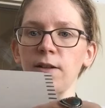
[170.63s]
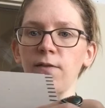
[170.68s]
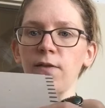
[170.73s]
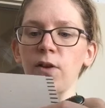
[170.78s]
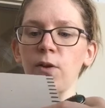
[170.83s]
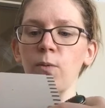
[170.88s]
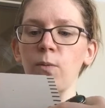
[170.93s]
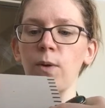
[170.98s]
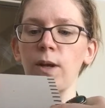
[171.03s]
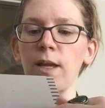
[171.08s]
of
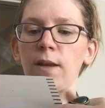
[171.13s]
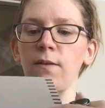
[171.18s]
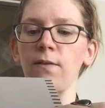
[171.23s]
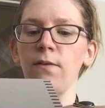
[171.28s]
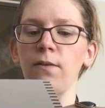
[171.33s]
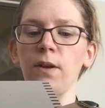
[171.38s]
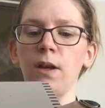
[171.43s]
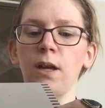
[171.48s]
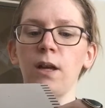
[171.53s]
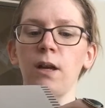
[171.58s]
your
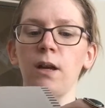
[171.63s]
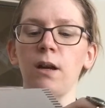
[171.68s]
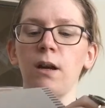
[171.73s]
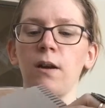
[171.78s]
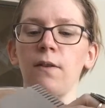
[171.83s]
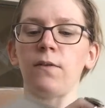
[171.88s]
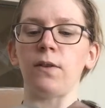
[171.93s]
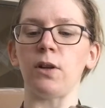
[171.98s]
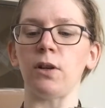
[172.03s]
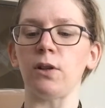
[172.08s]
weave,
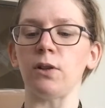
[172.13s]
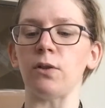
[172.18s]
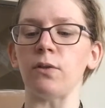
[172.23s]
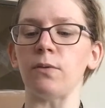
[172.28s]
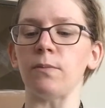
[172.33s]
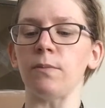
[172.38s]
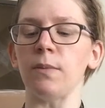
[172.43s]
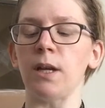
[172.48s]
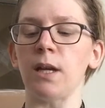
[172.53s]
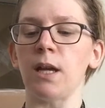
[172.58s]
of your
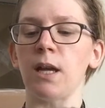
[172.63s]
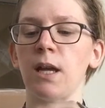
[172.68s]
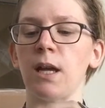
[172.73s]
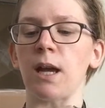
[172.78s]
loom,